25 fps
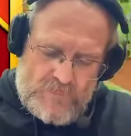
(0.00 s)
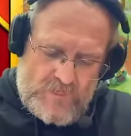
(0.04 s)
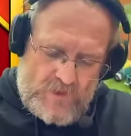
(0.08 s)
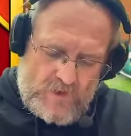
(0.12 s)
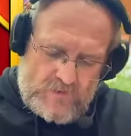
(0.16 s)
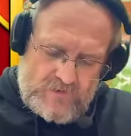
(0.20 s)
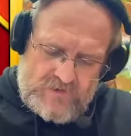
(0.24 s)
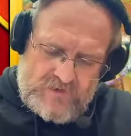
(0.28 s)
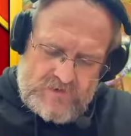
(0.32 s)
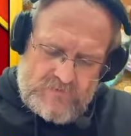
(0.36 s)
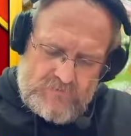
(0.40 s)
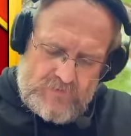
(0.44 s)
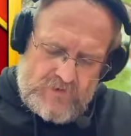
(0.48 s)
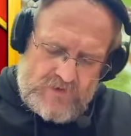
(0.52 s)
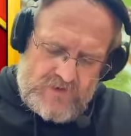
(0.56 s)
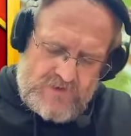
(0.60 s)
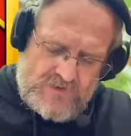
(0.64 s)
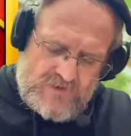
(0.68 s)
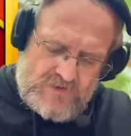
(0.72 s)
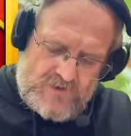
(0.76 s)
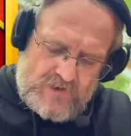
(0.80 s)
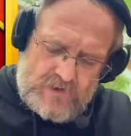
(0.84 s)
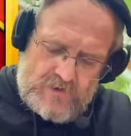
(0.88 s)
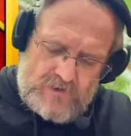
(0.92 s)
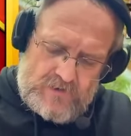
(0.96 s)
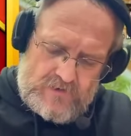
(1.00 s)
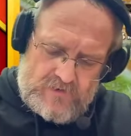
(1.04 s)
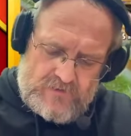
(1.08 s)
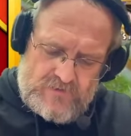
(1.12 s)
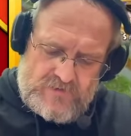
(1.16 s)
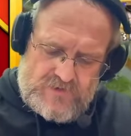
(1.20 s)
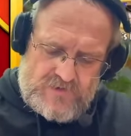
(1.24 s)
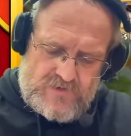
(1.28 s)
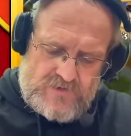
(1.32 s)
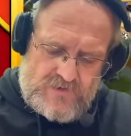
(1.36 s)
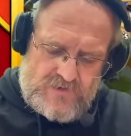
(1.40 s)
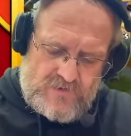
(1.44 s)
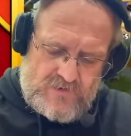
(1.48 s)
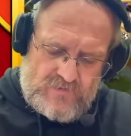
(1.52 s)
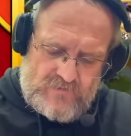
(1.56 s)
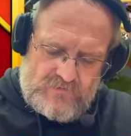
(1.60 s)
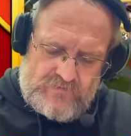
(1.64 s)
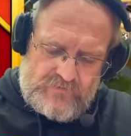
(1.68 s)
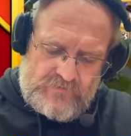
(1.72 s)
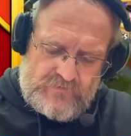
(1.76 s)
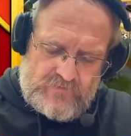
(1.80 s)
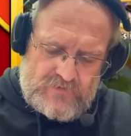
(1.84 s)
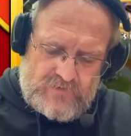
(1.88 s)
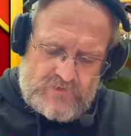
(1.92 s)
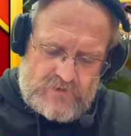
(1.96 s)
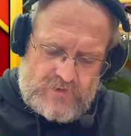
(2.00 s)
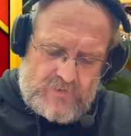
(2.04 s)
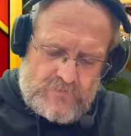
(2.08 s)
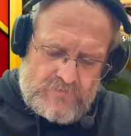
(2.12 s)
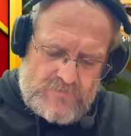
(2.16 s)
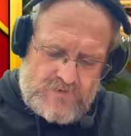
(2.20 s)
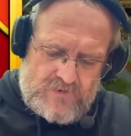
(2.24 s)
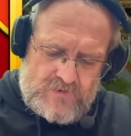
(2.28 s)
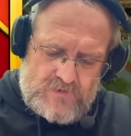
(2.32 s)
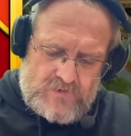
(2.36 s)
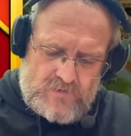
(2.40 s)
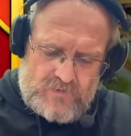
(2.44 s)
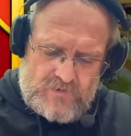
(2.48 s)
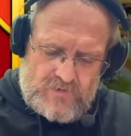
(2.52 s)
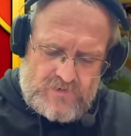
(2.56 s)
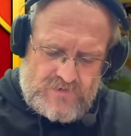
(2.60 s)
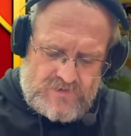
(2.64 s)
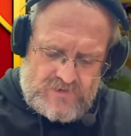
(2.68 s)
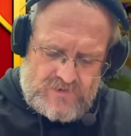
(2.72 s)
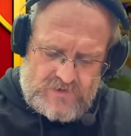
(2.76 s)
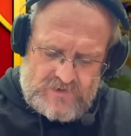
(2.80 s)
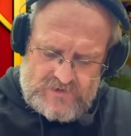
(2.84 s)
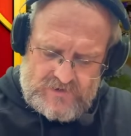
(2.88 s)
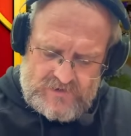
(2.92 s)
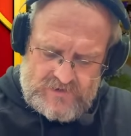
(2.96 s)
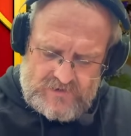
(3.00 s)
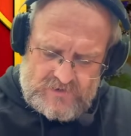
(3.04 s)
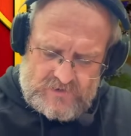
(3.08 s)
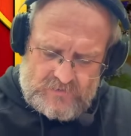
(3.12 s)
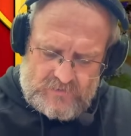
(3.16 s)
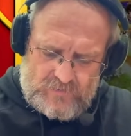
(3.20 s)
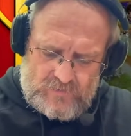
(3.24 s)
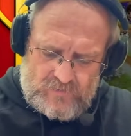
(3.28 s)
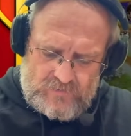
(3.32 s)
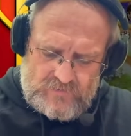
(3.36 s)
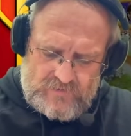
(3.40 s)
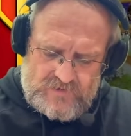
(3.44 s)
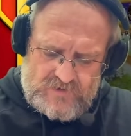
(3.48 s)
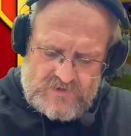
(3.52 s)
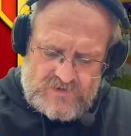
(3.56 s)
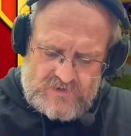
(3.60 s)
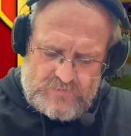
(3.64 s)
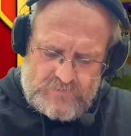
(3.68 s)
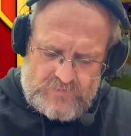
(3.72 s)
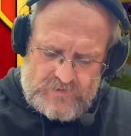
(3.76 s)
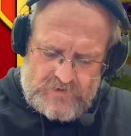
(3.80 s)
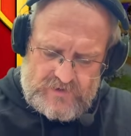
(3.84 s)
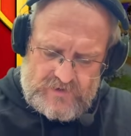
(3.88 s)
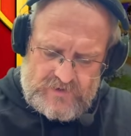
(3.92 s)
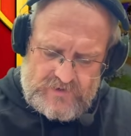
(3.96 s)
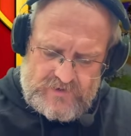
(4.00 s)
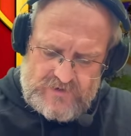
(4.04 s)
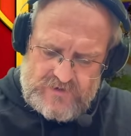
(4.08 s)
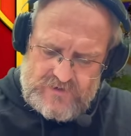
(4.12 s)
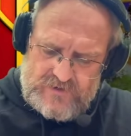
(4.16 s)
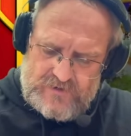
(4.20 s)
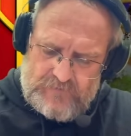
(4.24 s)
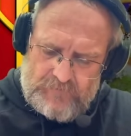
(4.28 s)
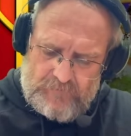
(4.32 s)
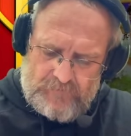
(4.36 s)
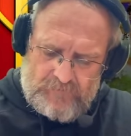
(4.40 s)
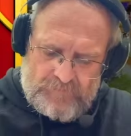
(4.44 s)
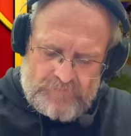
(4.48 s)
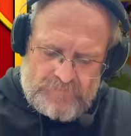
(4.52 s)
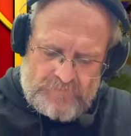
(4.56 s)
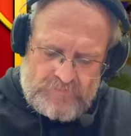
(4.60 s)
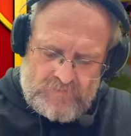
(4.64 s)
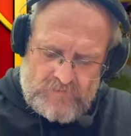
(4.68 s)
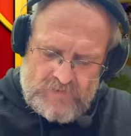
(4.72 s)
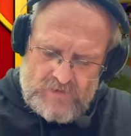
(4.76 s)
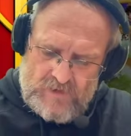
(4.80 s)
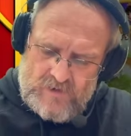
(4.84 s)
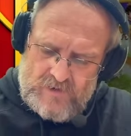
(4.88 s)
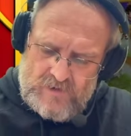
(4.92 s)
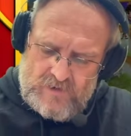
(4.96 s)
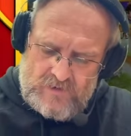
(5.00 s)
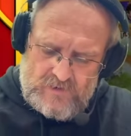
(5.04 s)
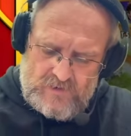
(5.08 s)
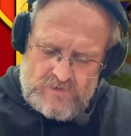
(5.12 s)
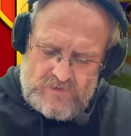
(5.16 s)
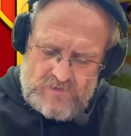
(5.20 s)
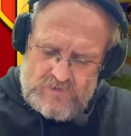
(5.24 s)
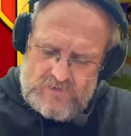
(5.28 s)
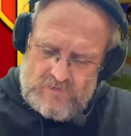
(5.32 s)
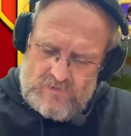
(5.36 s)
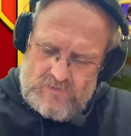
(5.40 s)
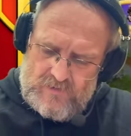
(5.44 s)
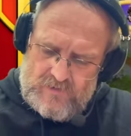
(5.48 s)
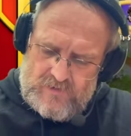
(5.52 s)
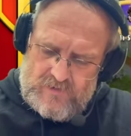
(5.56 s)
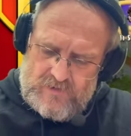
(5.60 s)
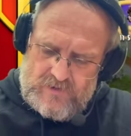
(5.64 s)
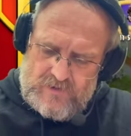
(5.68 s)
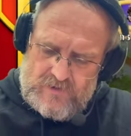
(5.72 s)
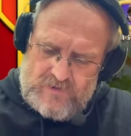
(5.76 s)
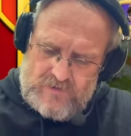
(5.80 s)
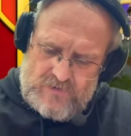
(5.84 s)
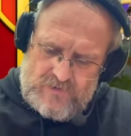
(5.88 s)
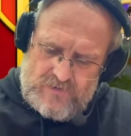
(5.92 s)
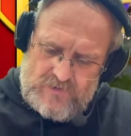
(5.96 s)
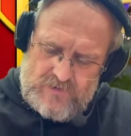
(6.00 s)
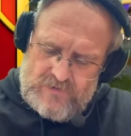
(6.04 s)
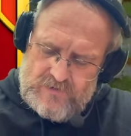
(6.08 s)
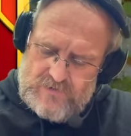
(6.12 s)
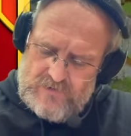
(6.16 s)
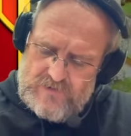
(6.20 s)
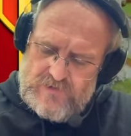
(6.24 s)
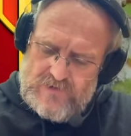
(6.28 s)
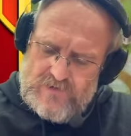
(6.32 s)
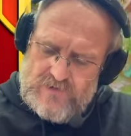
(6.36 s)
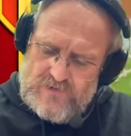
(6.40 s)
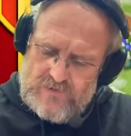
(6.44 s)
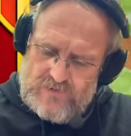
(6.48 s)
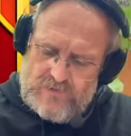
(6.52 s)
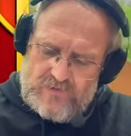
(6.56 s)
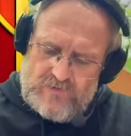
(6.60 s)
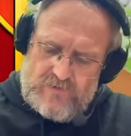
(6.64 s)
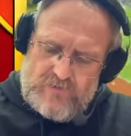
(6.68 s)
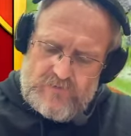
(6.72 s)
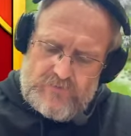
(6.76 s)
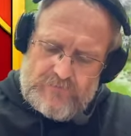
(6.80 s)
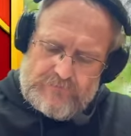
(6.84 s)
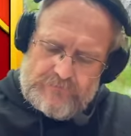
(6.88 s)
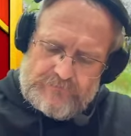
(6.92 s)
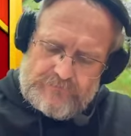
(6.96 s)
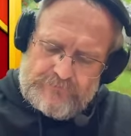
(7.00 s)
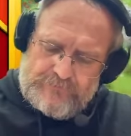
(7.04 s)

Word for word: Okay, my silo's still full up, so what's taking up all the space? What I could do...